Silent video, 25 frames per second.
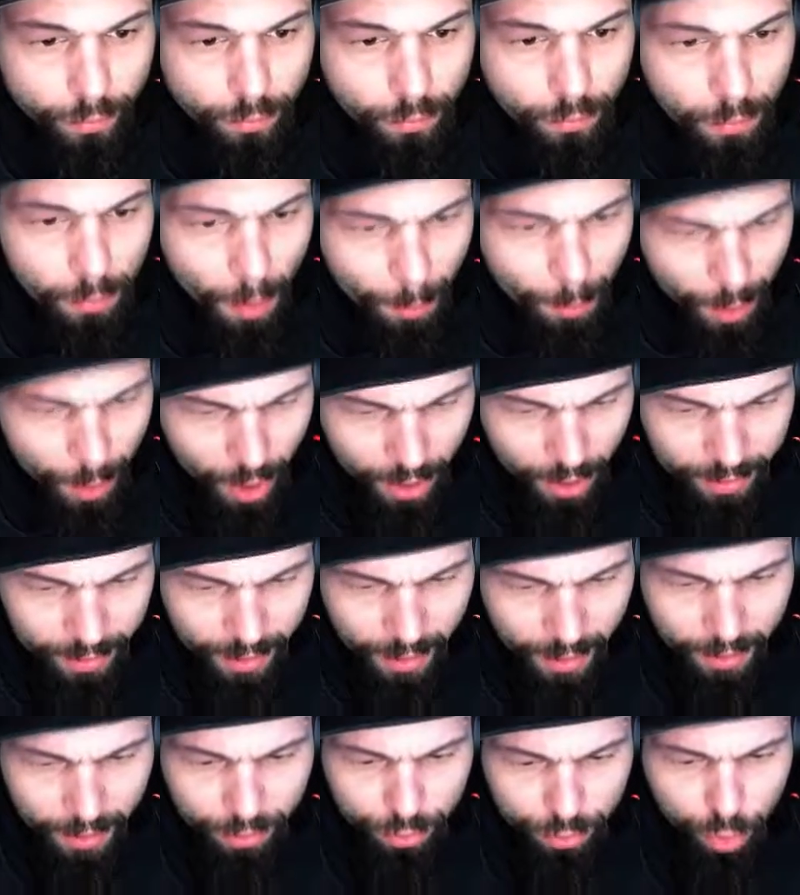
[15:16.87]
because
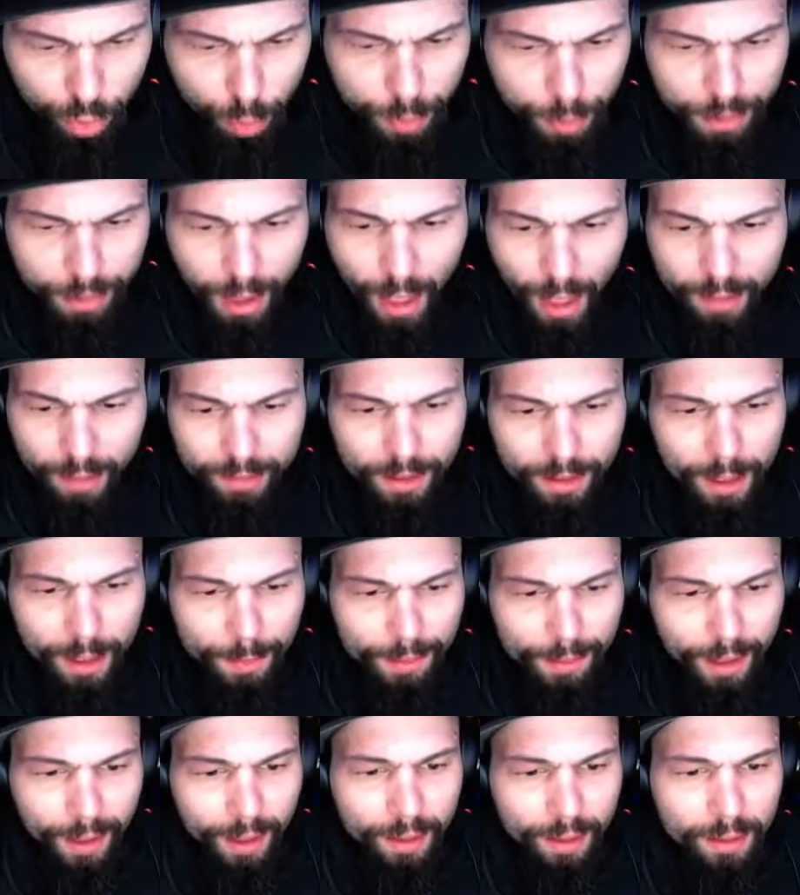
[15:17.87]
it is super toxic up
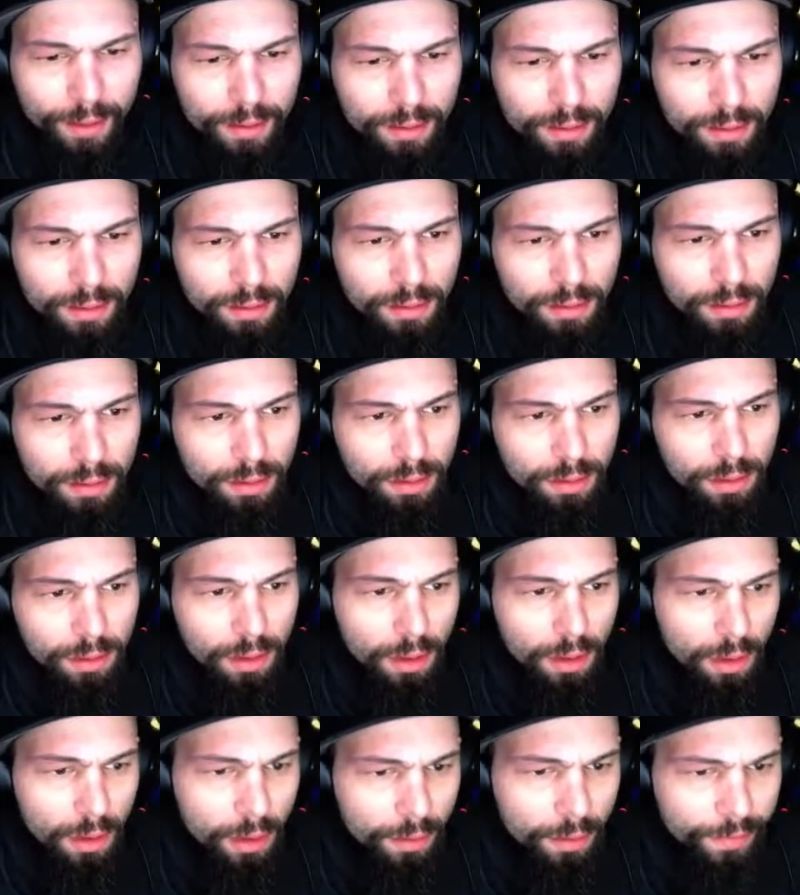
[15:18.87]
there.
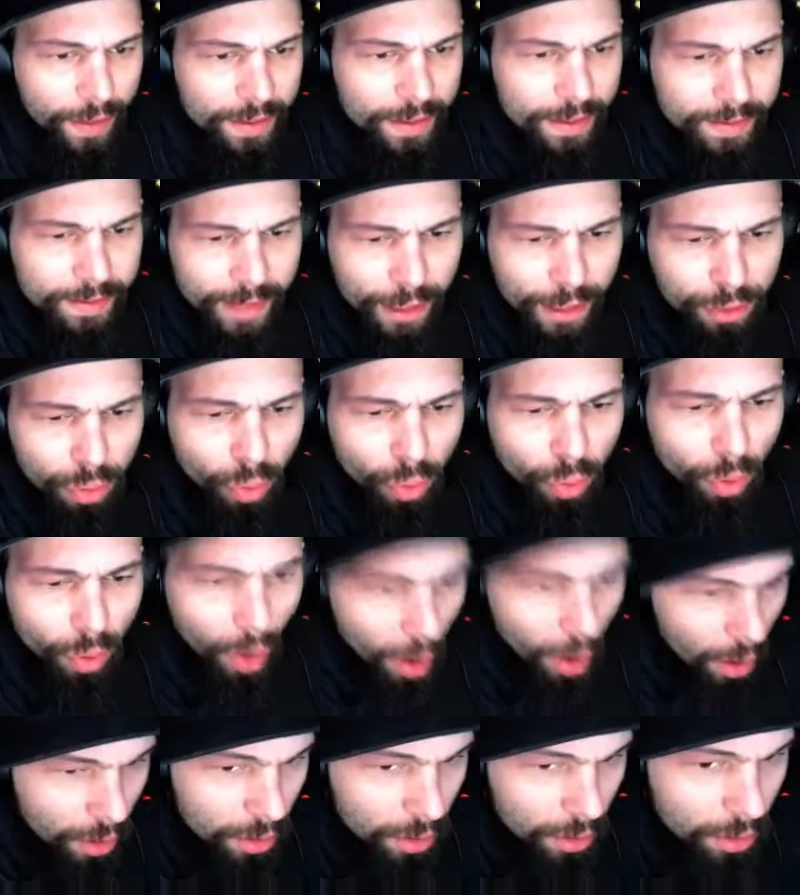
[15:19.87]
Fights take too
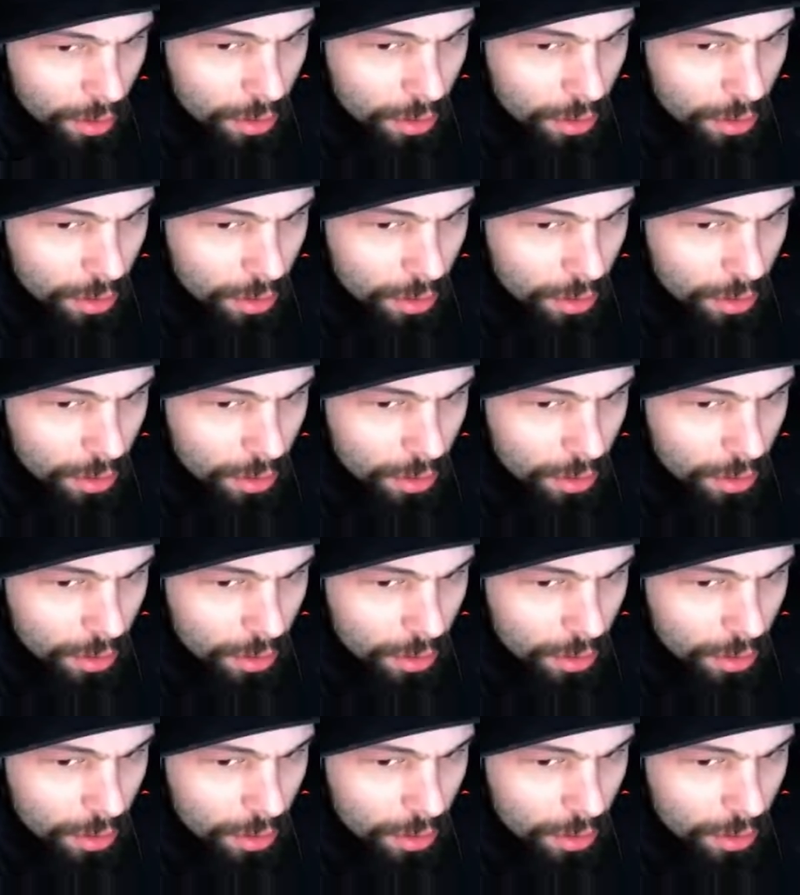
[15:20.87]
long,